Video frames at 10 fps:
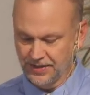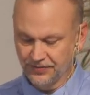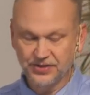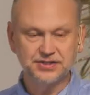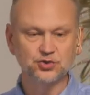
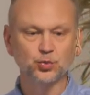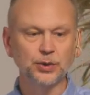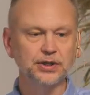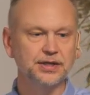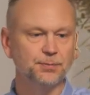This is
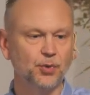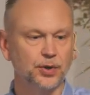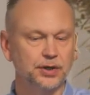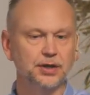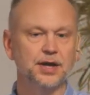really
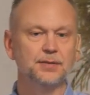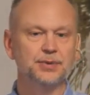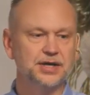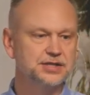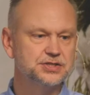important
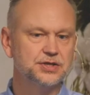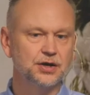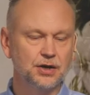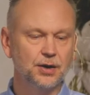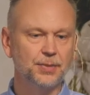because
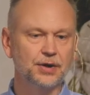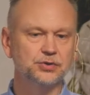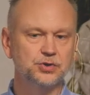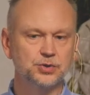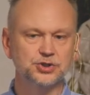they're
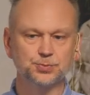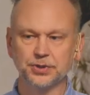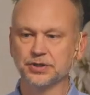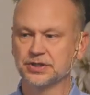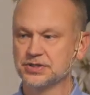about to
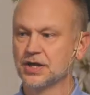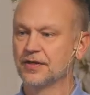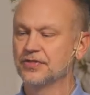experience